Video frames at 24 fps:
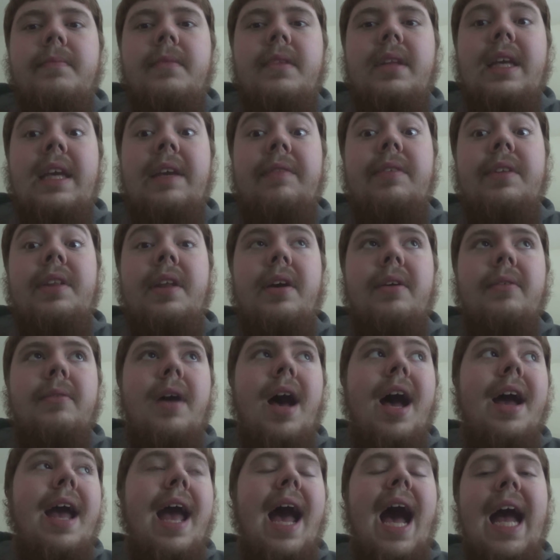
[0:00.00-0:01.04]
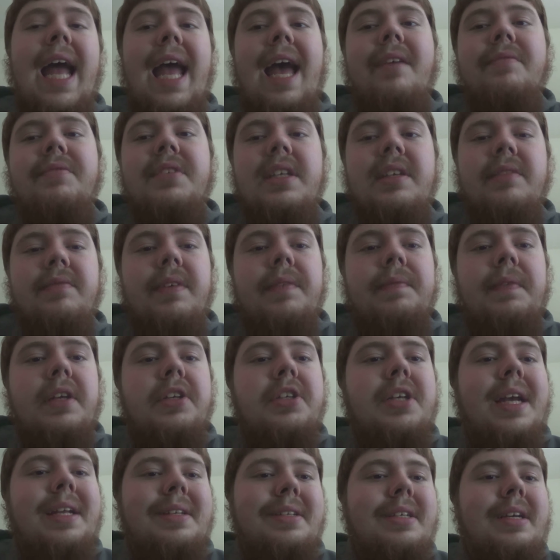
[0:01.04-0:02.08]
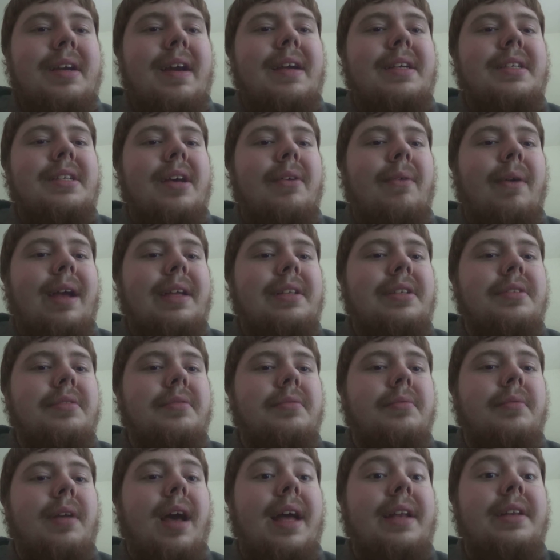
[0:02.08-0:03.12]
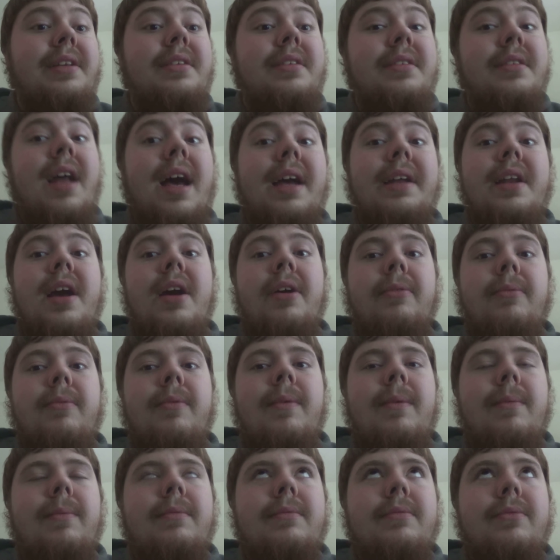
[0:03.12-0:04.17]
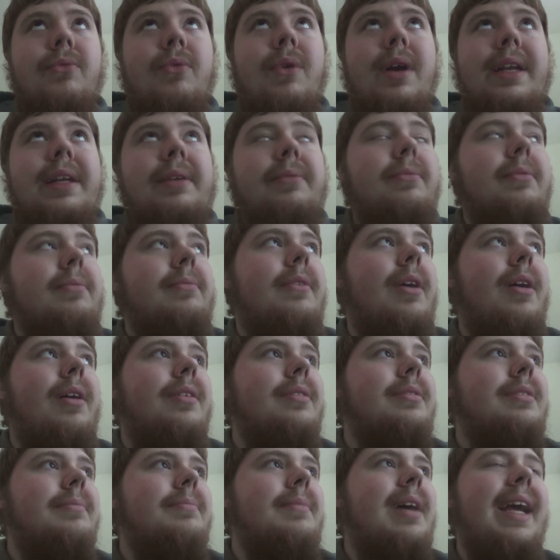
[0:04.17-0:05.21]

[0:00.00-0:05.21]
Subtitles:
Even though I have seen 50 Shades of Grey, so I know what he called him.